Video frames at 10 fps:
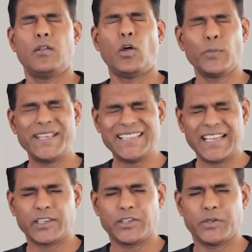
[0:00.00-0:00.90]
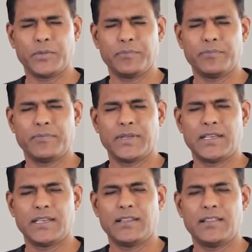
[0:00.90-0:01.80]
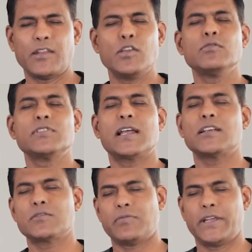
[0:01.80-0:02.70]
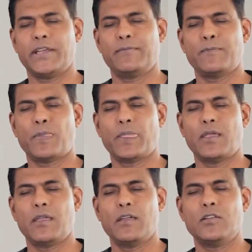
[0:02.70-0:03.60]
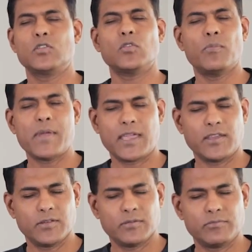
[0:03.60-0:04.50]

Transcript: Lord, we thank You that You've set us free to obey You.